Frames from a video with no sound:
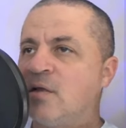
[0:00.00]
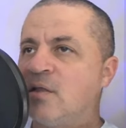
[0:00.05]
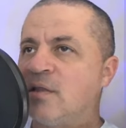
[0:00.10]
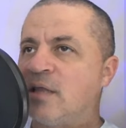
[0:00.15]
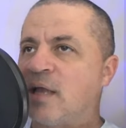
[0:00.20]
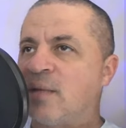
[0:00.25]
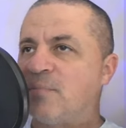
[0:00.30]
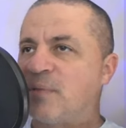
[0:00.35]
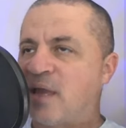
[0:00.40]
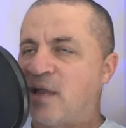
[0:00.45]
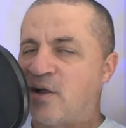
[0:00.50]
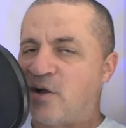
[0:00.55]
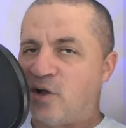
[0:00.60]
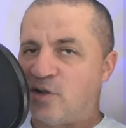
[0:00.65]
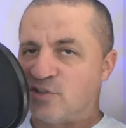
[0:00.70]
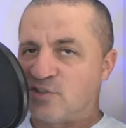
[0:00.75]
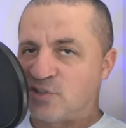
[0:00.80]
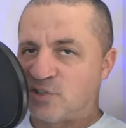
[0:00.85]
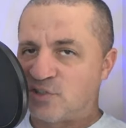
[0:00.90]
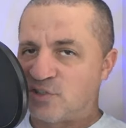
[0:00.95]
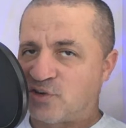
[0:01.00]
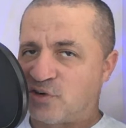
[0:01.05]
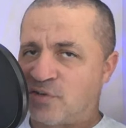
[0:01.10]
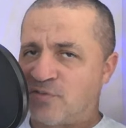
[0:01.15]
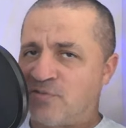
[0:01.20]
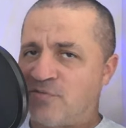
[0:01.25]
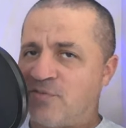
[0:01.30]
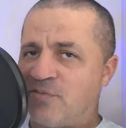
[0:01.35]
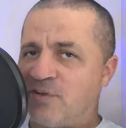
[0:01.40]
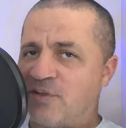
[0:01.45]
the MK Ultra
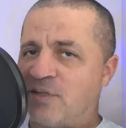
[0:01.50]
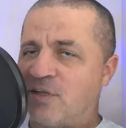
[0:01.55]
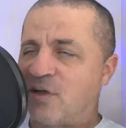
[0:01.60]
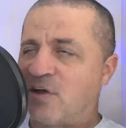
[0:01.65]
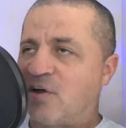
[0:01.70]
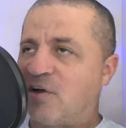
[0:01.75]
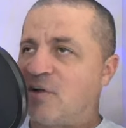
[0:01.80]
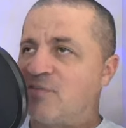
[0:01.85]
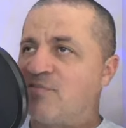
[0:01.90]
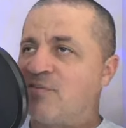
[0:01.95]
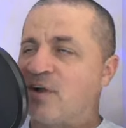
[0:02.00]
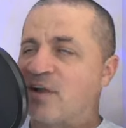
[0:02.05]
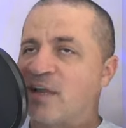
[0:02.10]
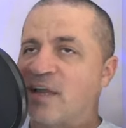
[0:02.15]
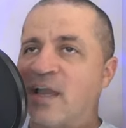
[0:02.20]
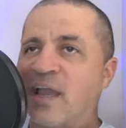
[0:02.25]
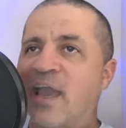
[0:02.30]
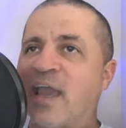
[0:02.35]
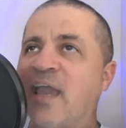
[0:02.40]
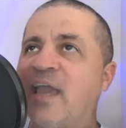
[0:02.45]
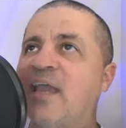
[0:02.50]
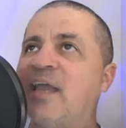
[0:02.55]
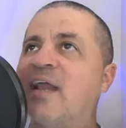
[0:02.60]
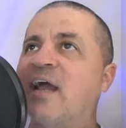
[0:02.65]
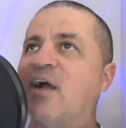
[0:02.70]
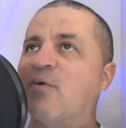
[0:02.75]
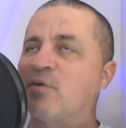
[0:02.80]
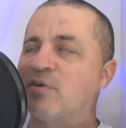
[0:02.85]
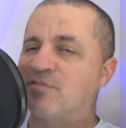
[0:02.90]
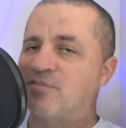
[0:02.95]
shirt. Fit, oh, I fucking hate
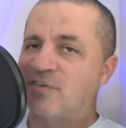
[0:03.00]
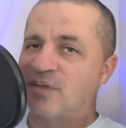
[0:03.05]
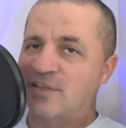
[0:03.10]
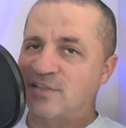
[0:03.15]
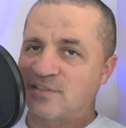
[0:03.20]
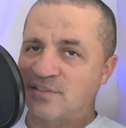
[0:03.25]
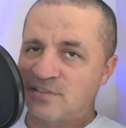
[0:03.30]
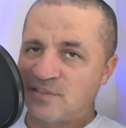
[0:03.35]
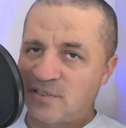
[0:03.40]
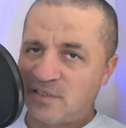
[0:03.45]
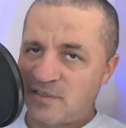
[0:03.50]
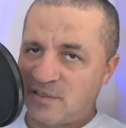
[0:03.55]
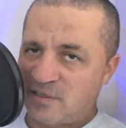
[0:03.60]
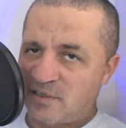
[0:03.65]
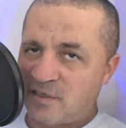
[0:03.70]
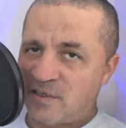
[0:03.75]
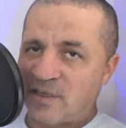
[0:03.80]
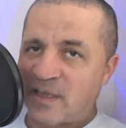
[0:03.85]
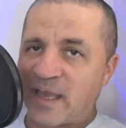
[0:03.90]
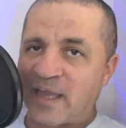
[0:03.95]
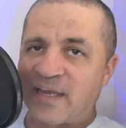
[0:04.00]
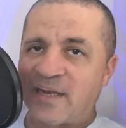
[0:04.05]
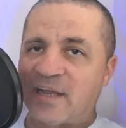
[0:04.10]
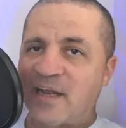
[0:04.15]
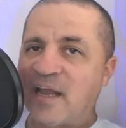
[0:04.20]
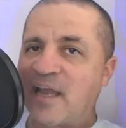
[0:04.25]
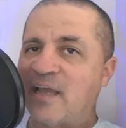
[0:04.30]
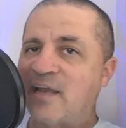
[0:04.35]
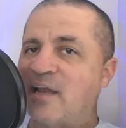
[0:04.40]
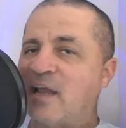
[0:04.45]
how it fits. Hate
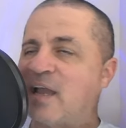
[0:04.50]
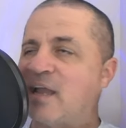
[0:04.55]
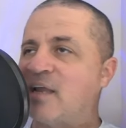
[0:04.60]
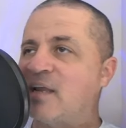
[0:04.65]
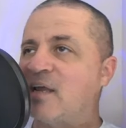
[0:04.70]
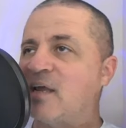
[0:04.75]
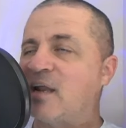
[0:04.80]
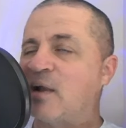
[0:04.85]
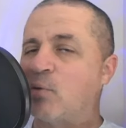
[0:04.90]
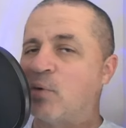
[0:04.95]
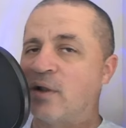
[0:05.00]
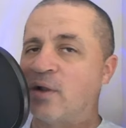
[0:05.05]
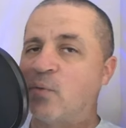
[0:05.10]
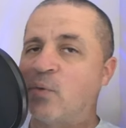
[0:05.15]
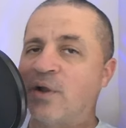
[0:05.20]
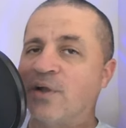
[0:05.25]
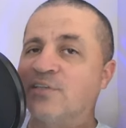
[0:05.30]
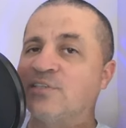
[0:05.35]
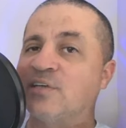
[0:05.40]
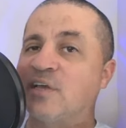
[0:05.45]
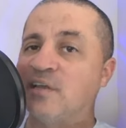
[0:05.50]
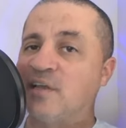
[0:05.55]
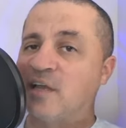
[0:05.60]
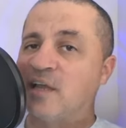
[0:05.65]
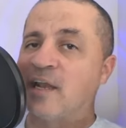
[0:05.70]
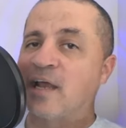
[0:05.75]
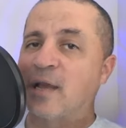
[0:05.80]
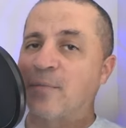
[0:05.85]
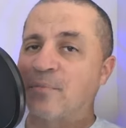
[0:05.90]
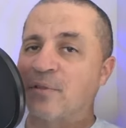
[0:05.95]
it, hate it, hate it. And I want to wear it to
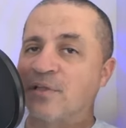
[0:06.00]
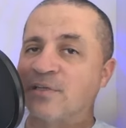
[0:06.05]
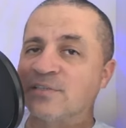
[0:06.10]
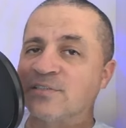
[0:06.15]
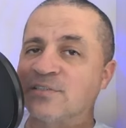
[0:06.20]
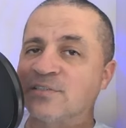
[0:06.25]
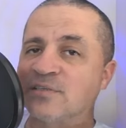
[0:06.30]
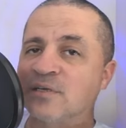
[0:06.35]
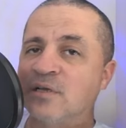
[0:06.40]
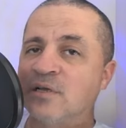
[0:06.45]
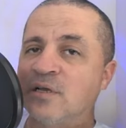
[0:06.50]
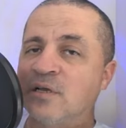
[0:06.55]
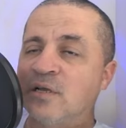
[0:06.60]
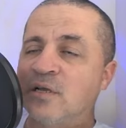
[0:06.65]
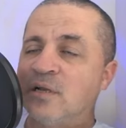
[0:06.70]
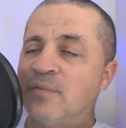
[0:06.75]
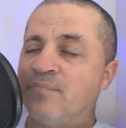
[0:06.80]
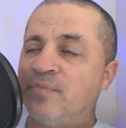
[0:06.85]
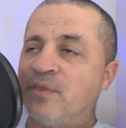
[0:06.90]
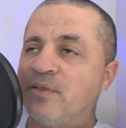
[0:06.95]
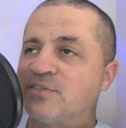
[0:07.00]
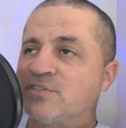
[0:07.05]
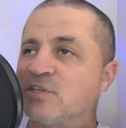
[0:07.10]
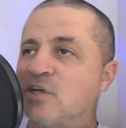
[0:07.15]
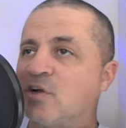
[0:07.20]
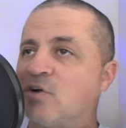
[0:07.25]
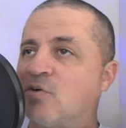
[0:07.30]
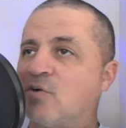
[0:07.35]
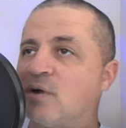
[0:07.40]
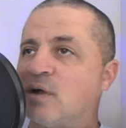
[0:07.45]
Indianapolis,
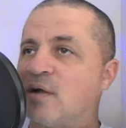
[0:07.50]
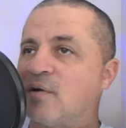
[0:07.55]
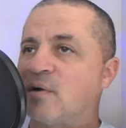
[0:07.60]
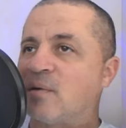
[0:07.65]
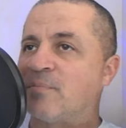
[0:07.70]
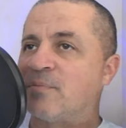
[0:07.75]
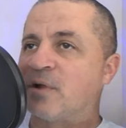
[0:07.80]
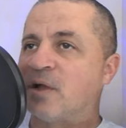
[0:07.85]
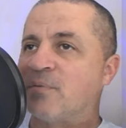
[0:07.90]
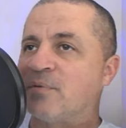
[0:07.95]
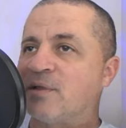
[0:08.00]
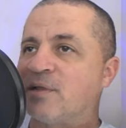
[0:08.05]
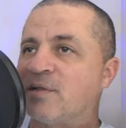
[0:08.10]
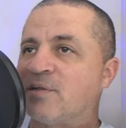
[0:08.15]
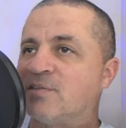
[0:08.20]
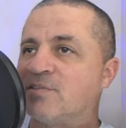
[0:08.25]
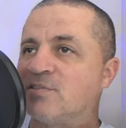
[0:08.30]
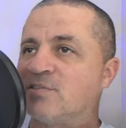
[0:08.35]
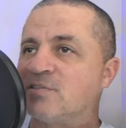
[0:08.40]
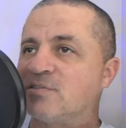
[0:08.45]
so I'm probably gonna